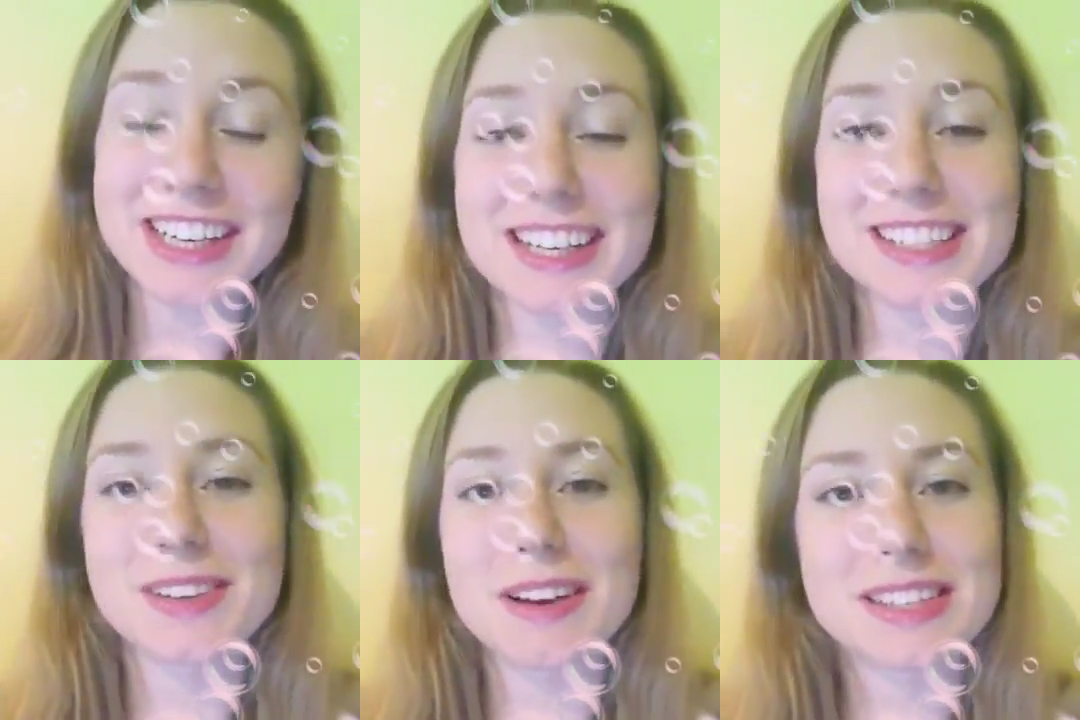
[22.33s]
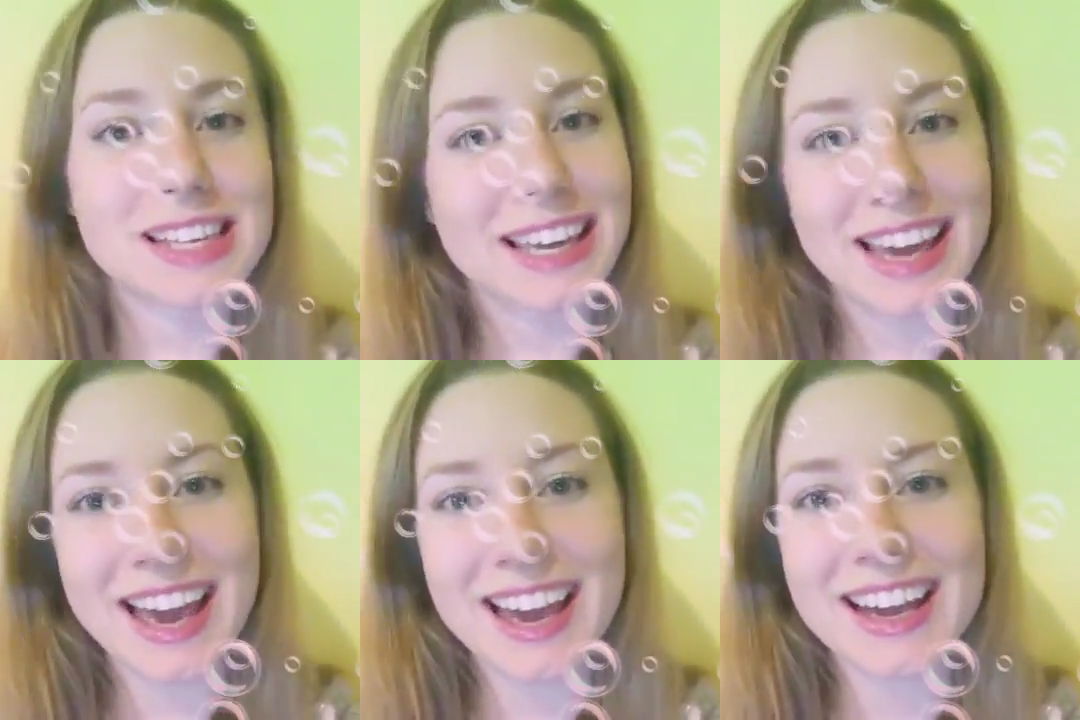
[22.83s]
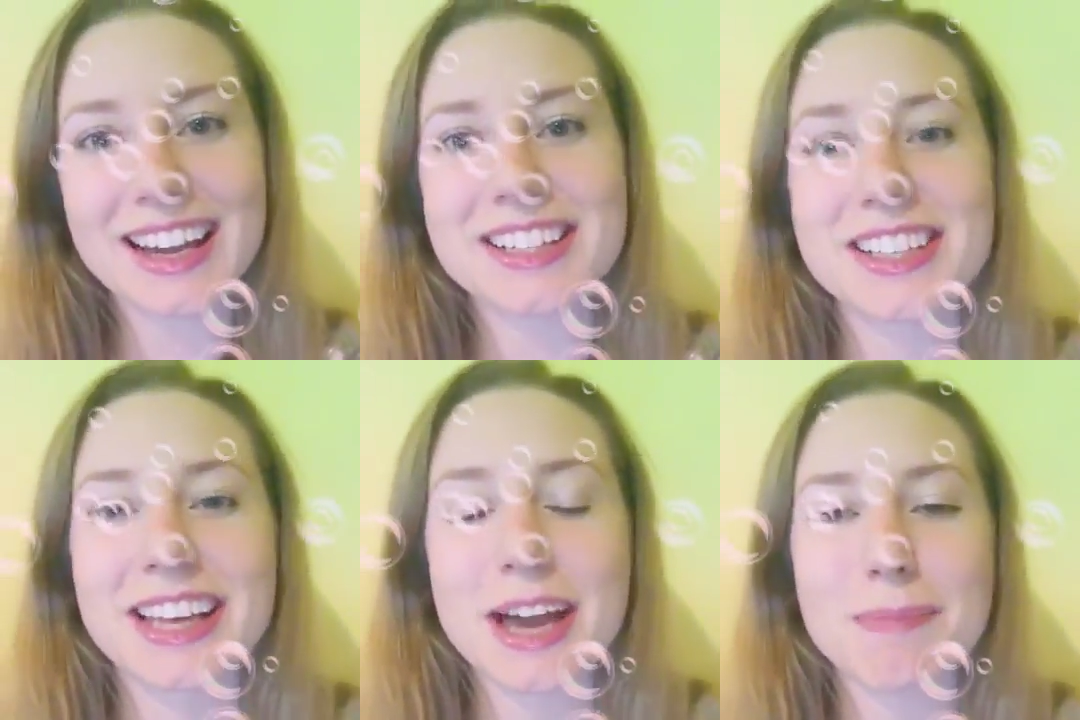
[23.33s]
So I was like, hey, I should
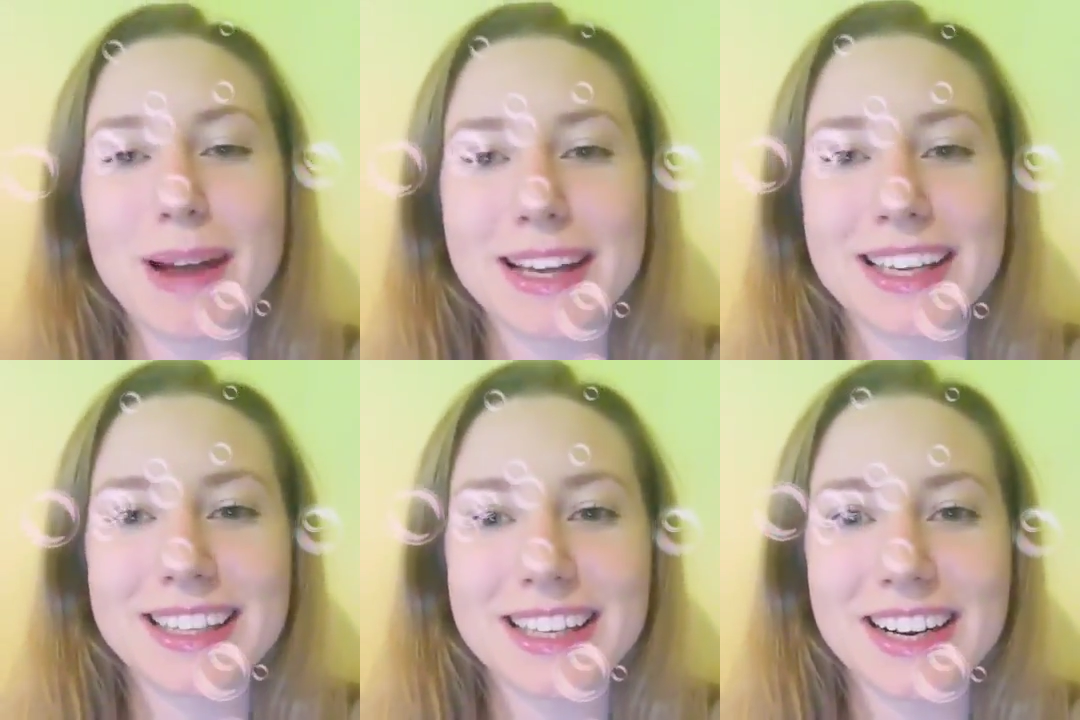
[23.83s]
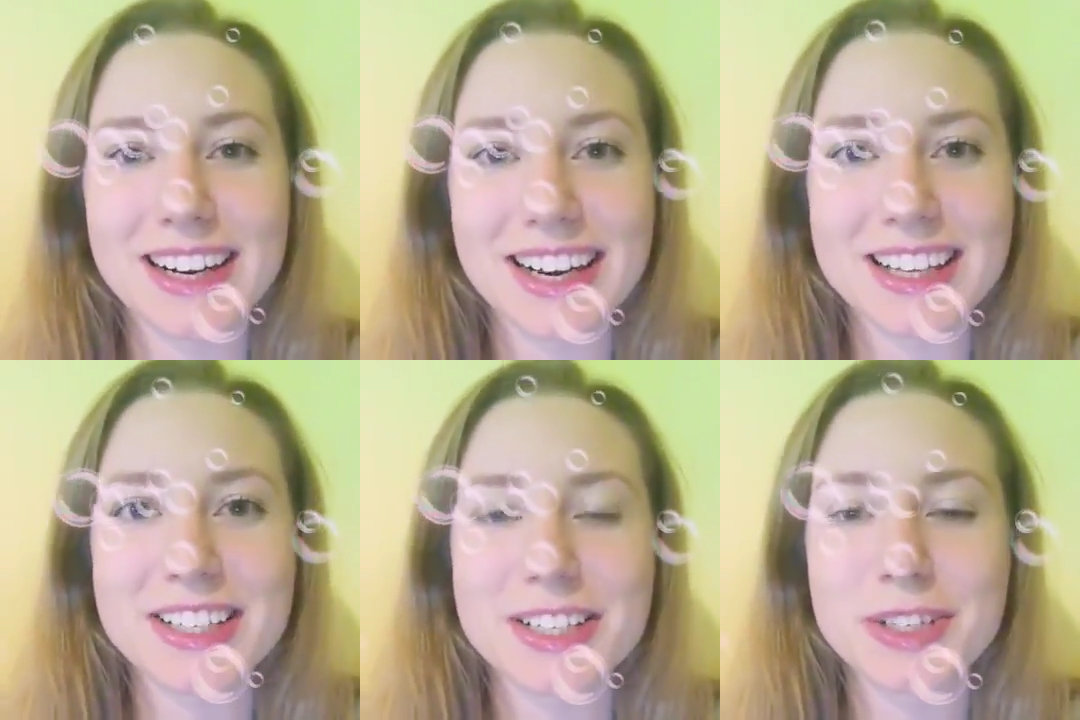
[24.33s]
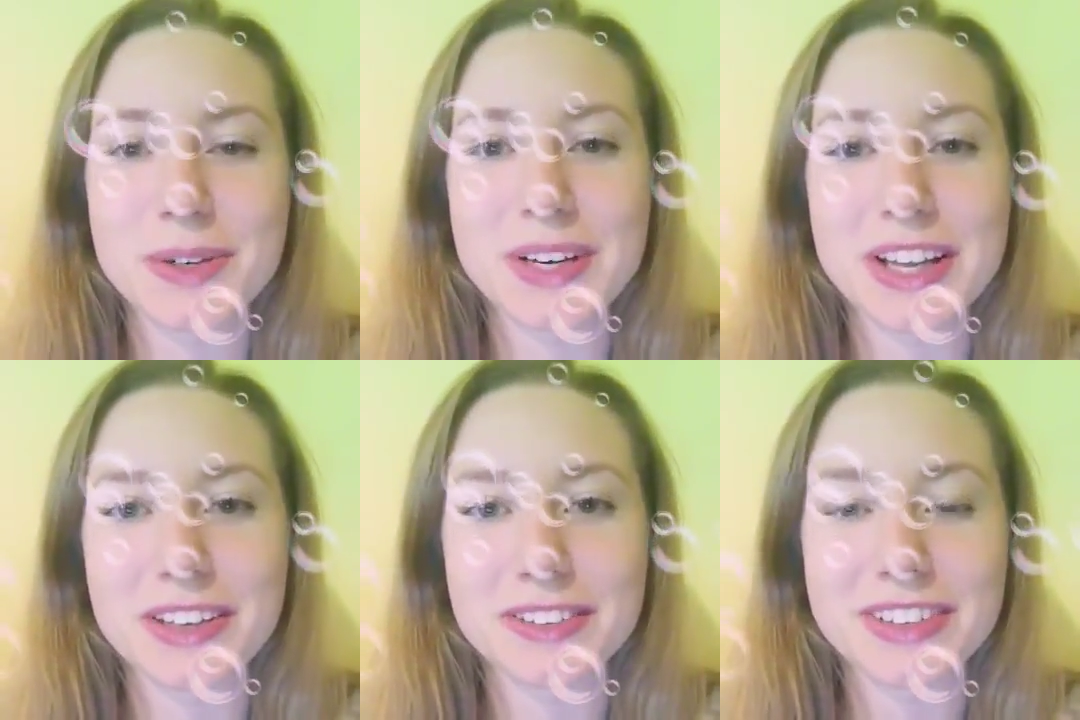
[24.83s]
get back in there and I should do
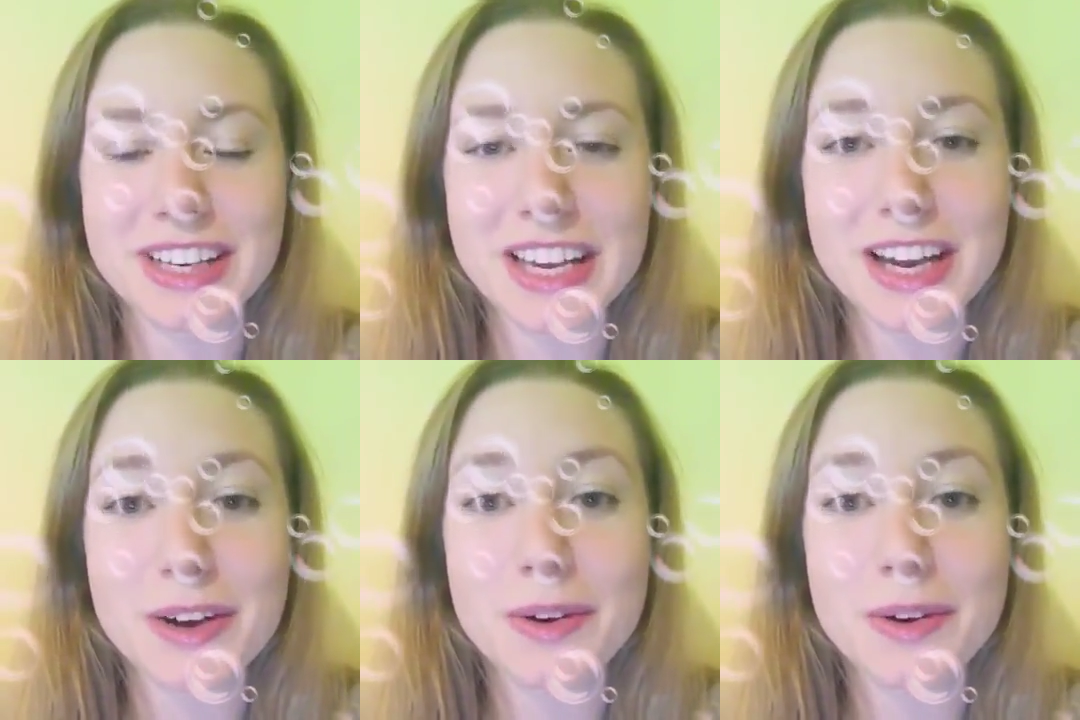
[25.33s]
another video